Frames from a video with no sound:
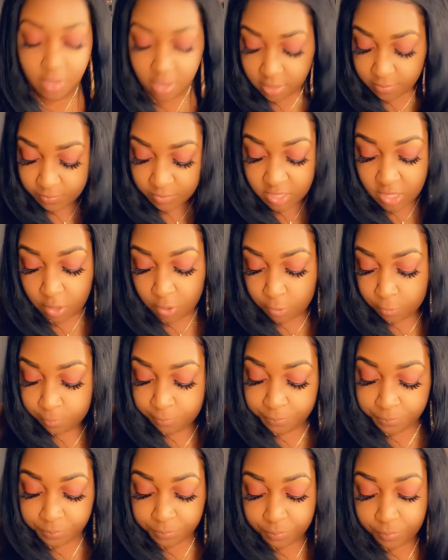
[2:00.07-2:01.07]
So
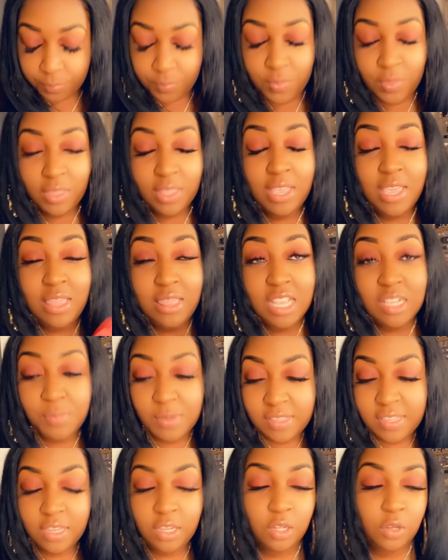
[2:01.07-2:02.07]
in this
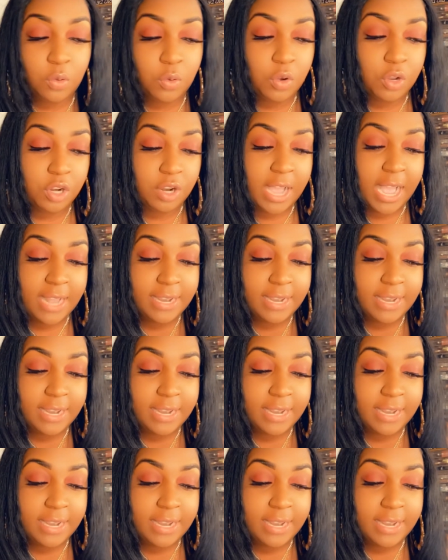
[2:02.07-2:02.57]
particular order, I did